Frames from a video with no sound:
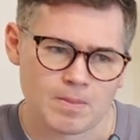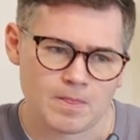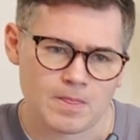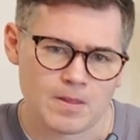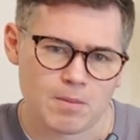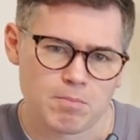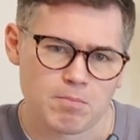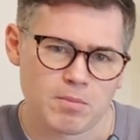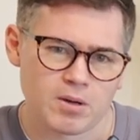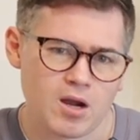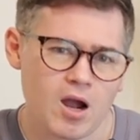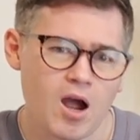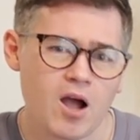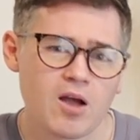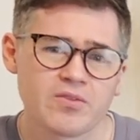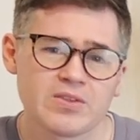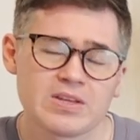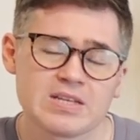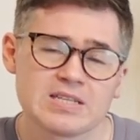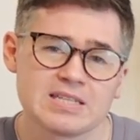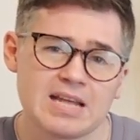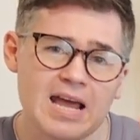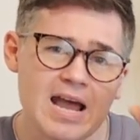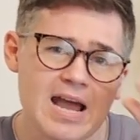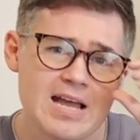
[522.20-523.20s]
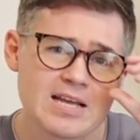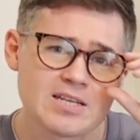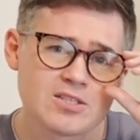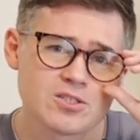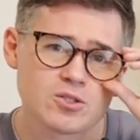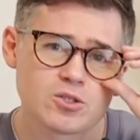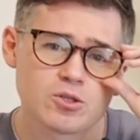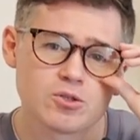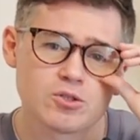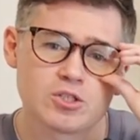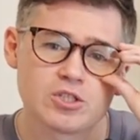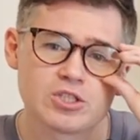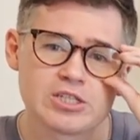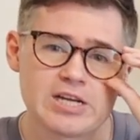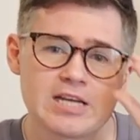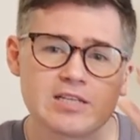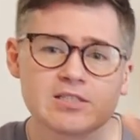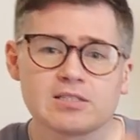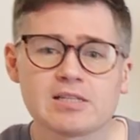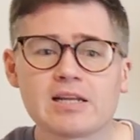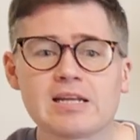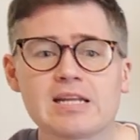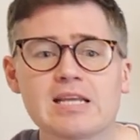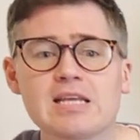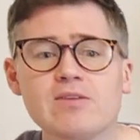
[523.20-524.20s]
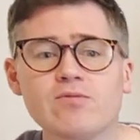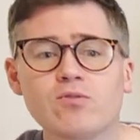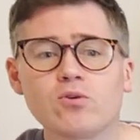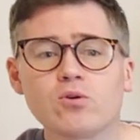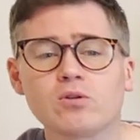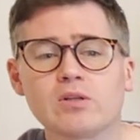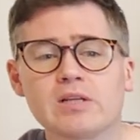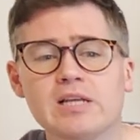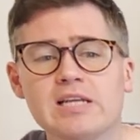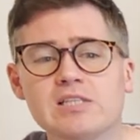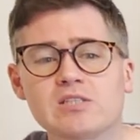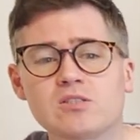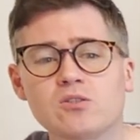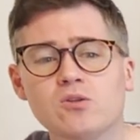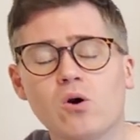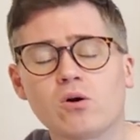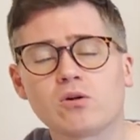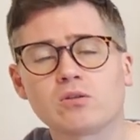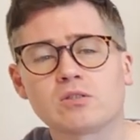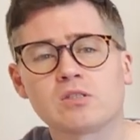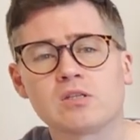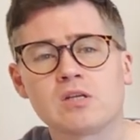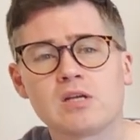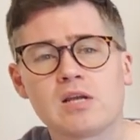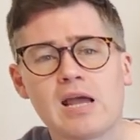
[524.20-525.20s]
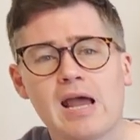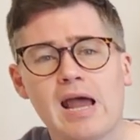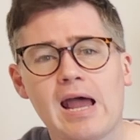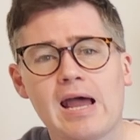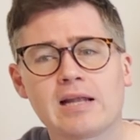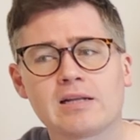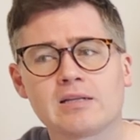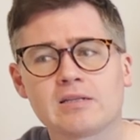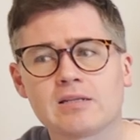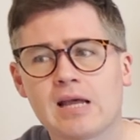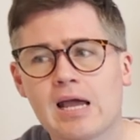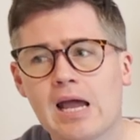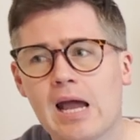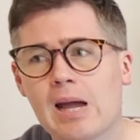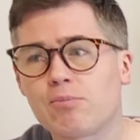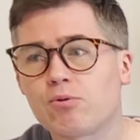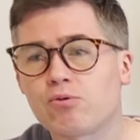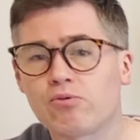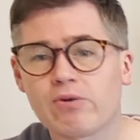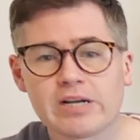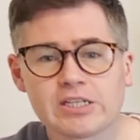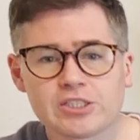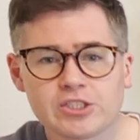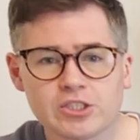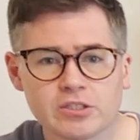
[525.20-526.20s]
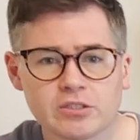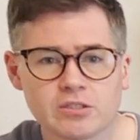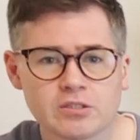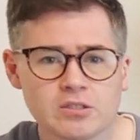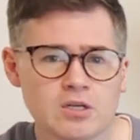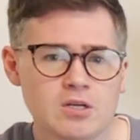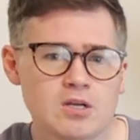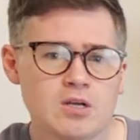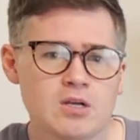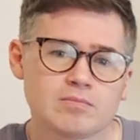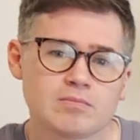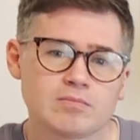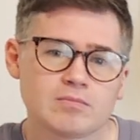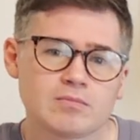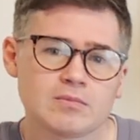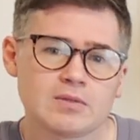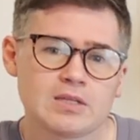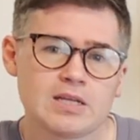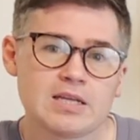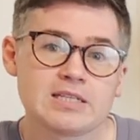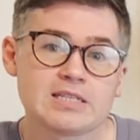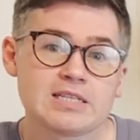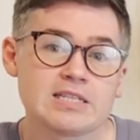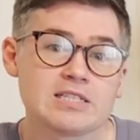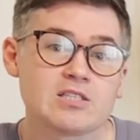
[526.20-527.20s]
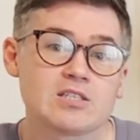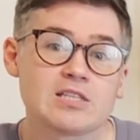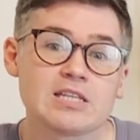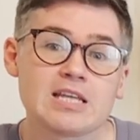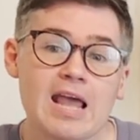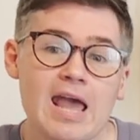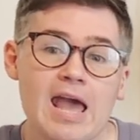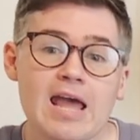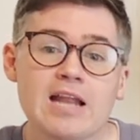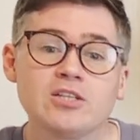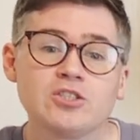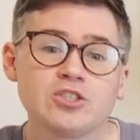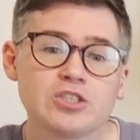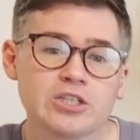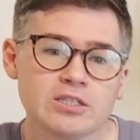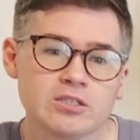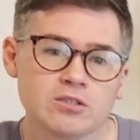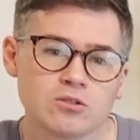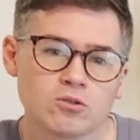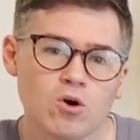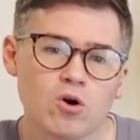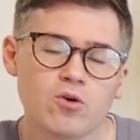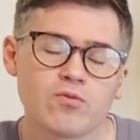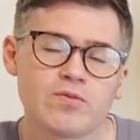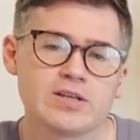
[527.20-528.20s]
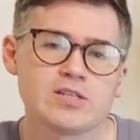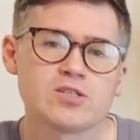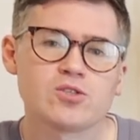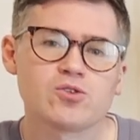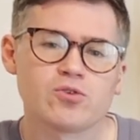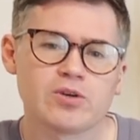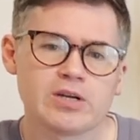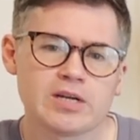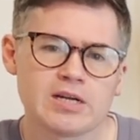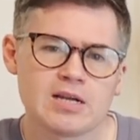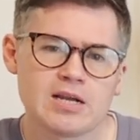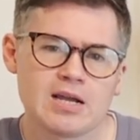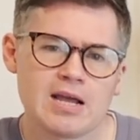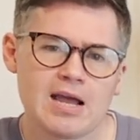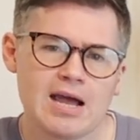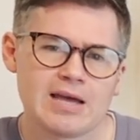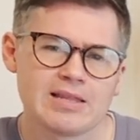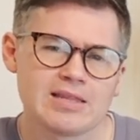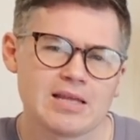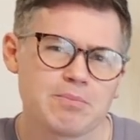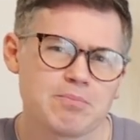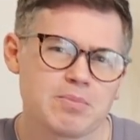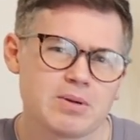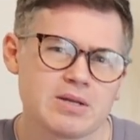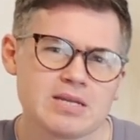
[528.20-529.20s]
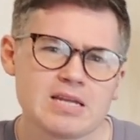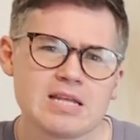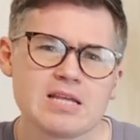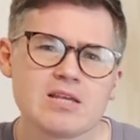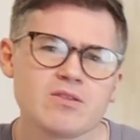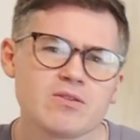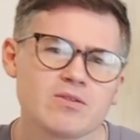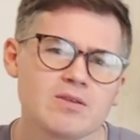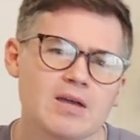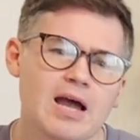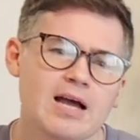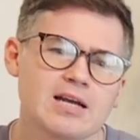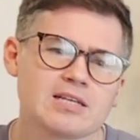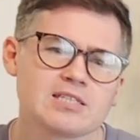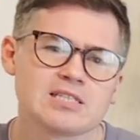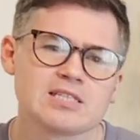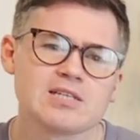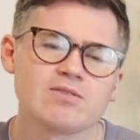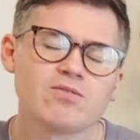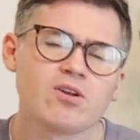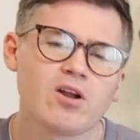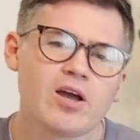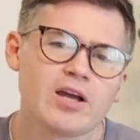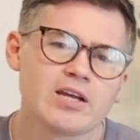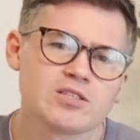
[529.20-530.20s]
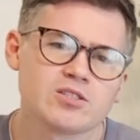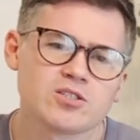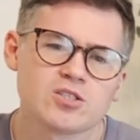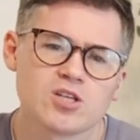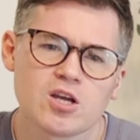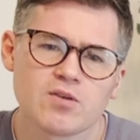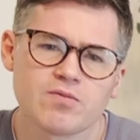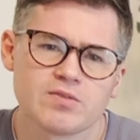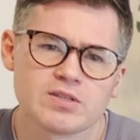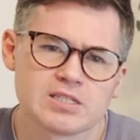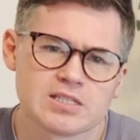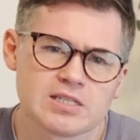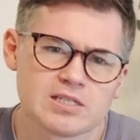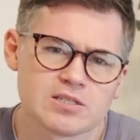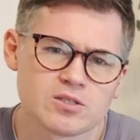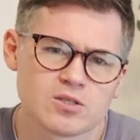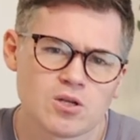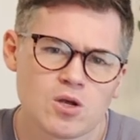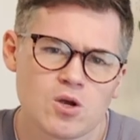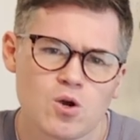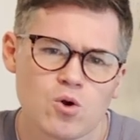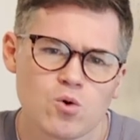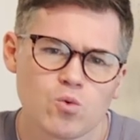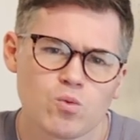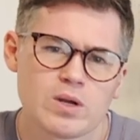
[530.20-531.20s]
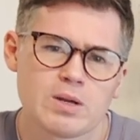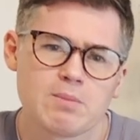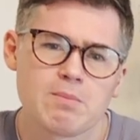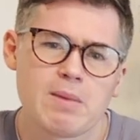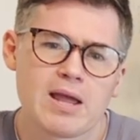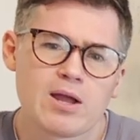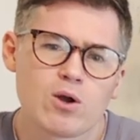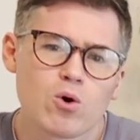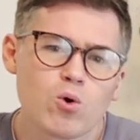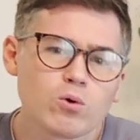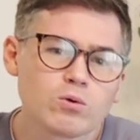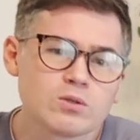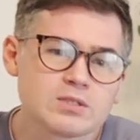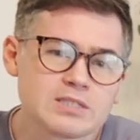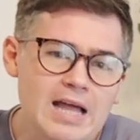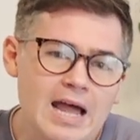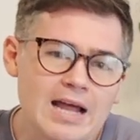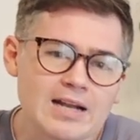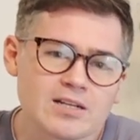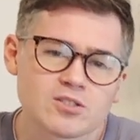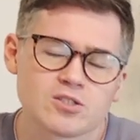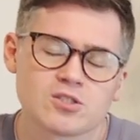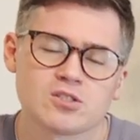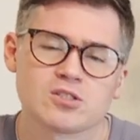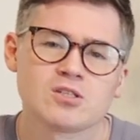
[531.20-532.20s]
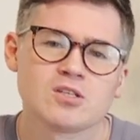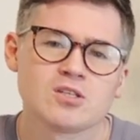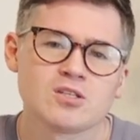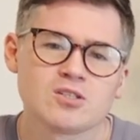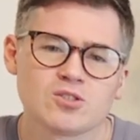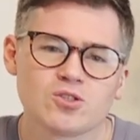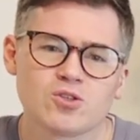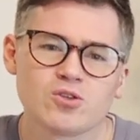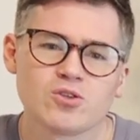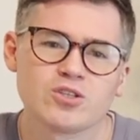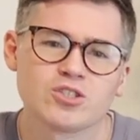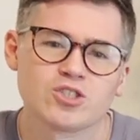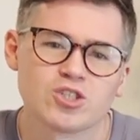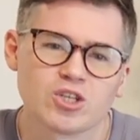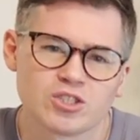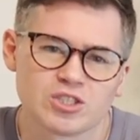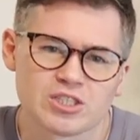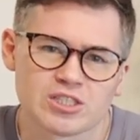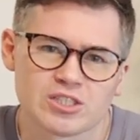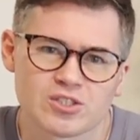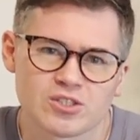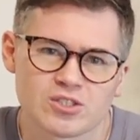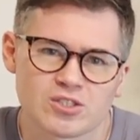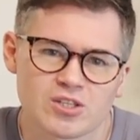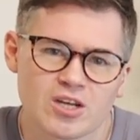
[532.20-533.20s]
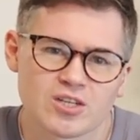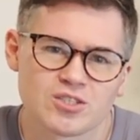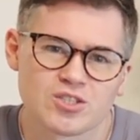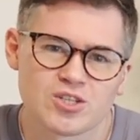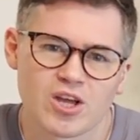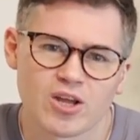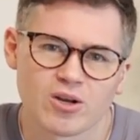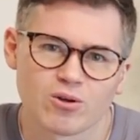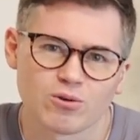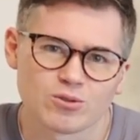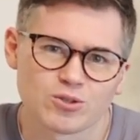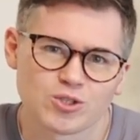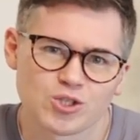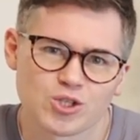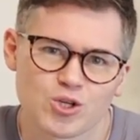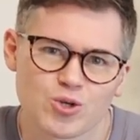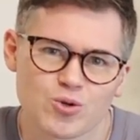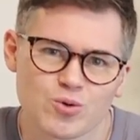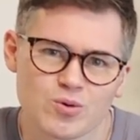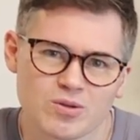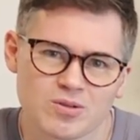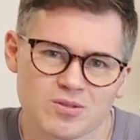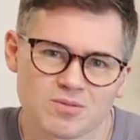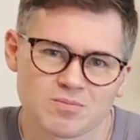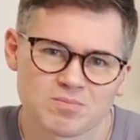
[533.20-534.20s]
McCarthy dares to suggest that evil is not an aberration, it is the engine of history, and that beneath our civilized surfaces we may all dance to the judge's eternal tune.